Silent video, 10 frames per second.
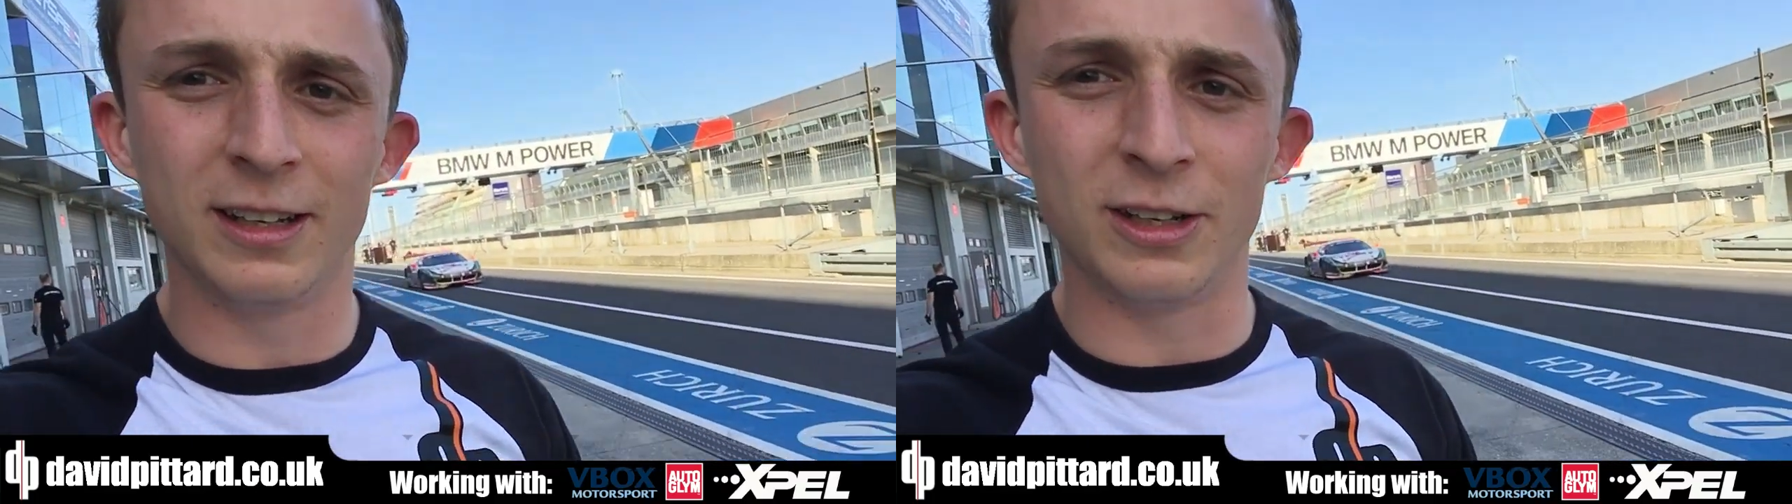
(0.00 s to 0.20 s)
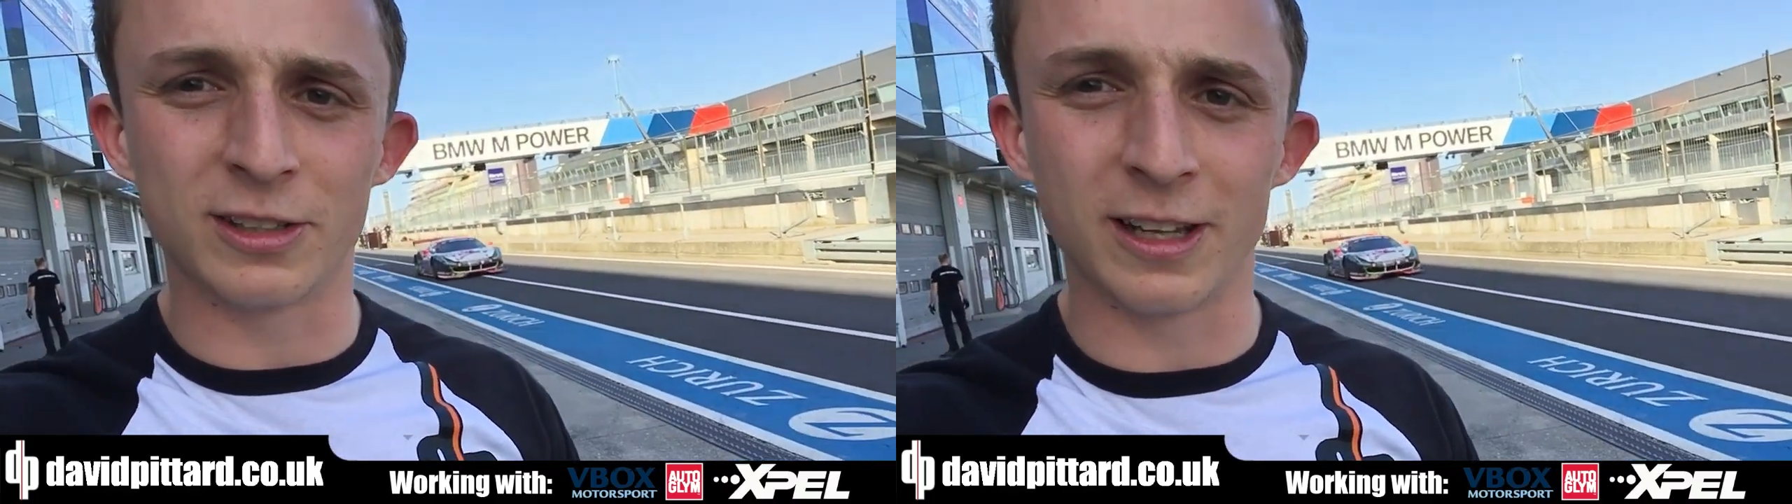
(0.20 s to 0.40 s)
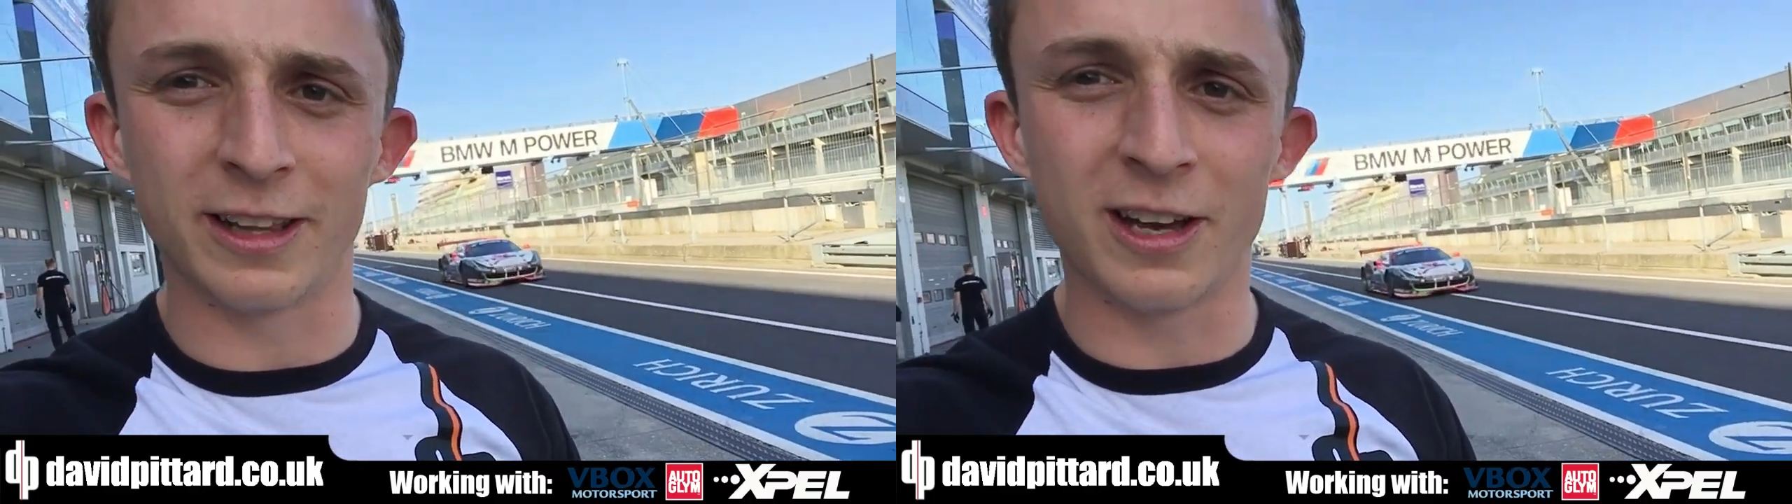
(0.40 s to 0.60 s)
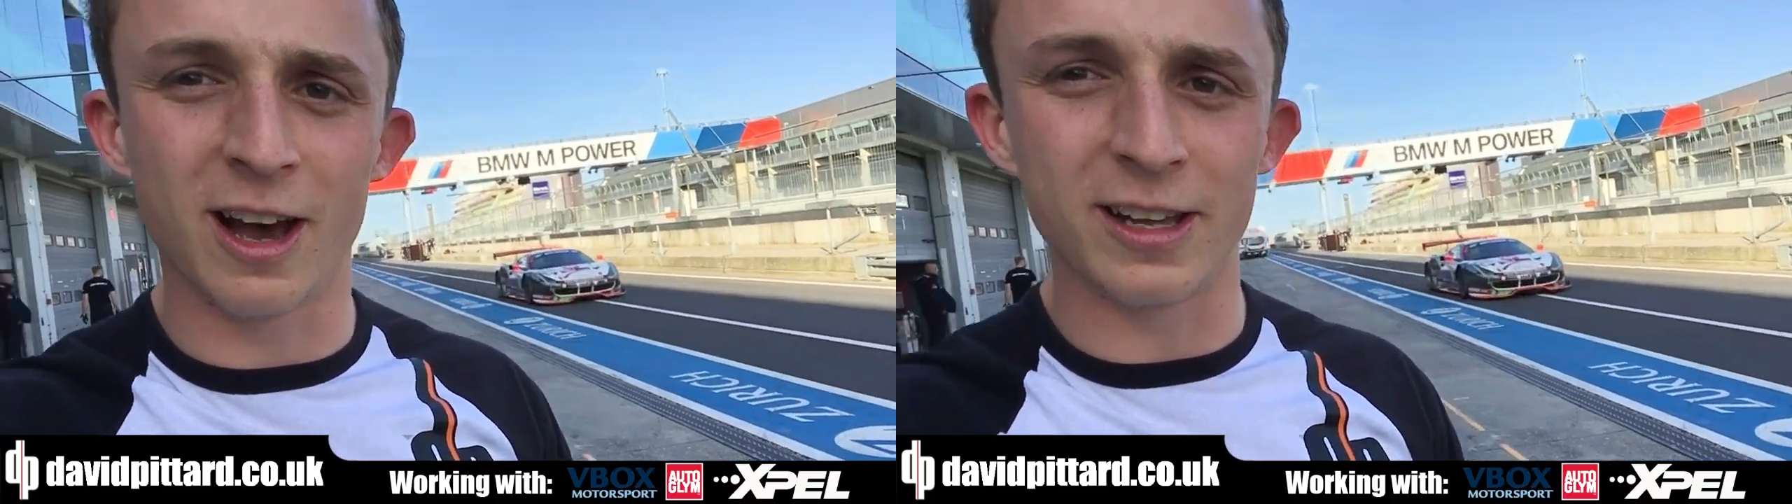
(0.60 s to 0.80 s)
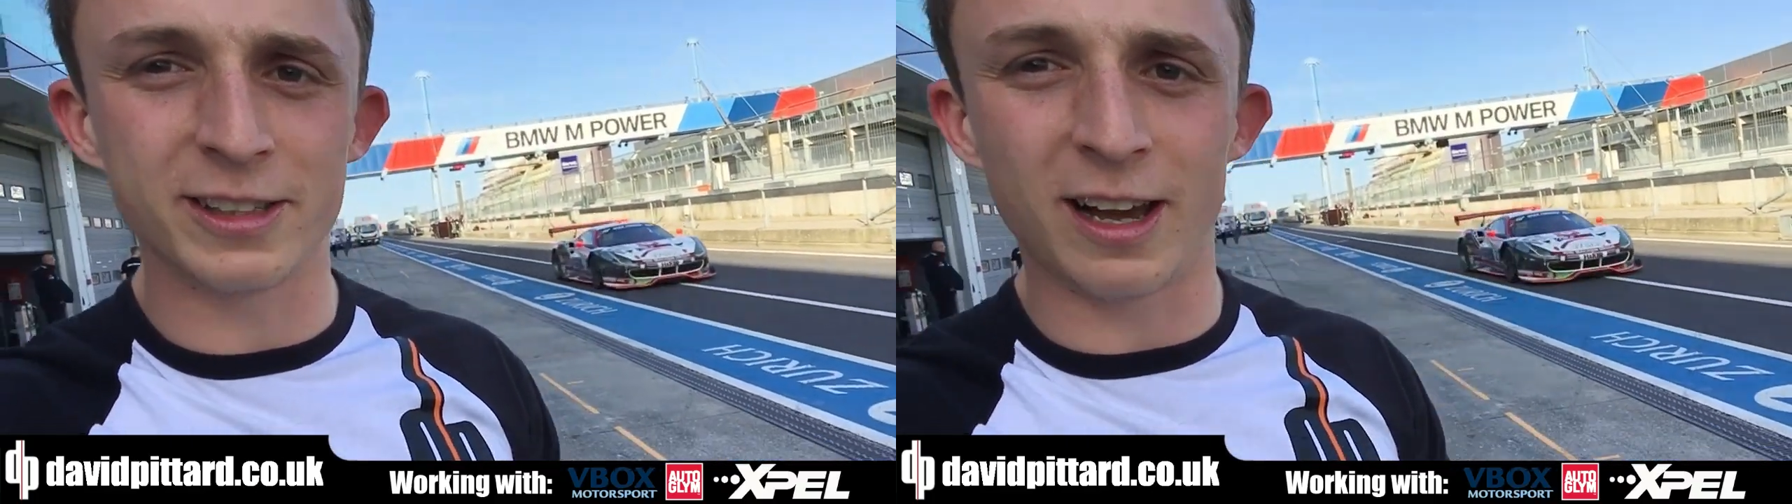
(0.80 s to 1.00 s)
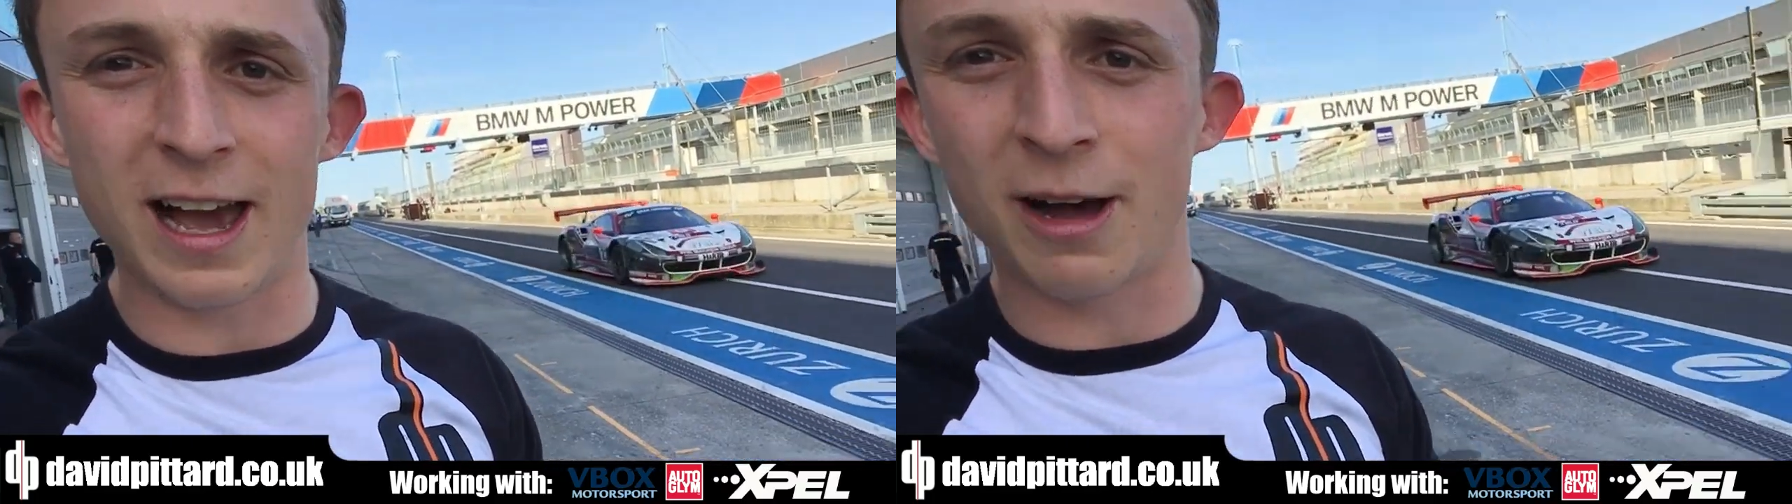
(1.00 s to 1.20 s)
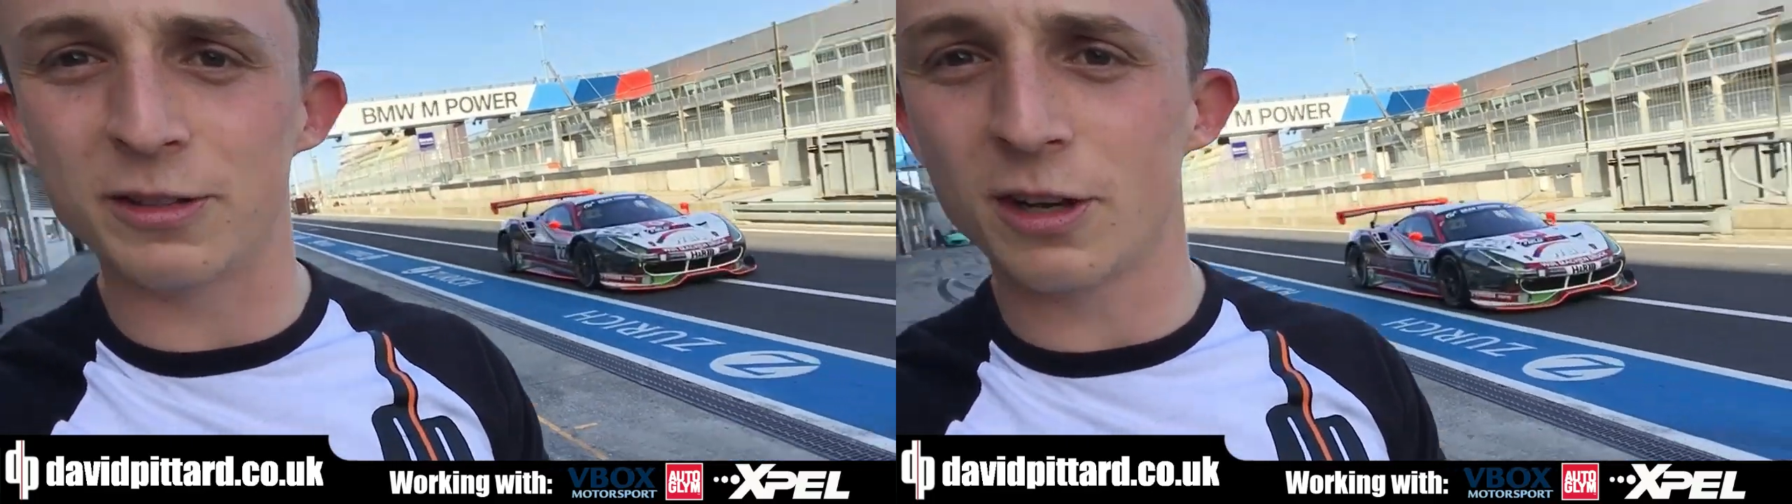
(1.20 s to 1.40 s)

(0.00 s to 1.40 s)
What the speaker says: Looks like the cars are out